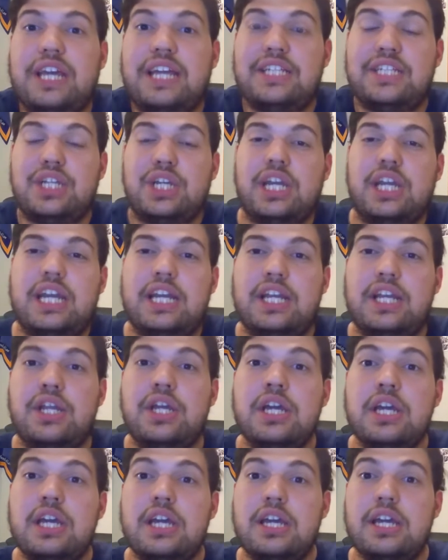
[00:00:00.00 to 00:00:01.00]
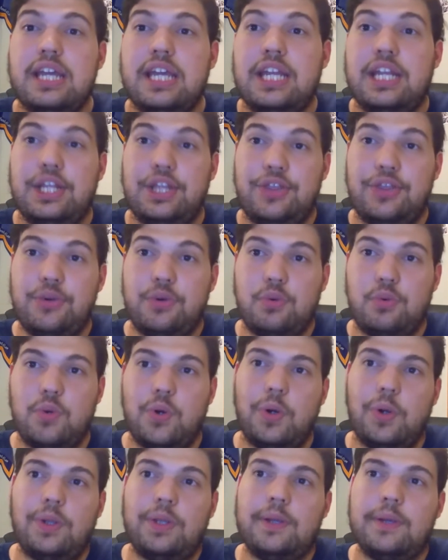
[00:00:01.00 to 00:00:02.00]
educated in the third
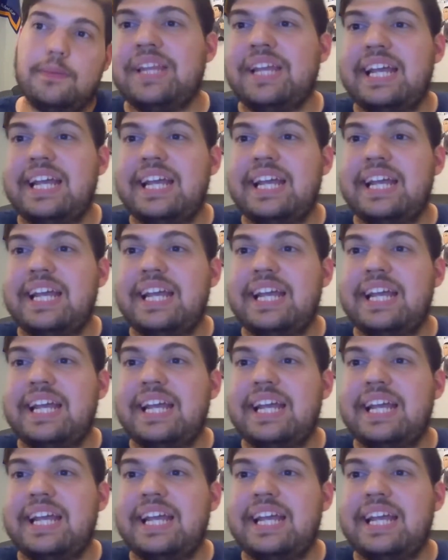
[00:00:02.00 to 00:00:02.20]
world.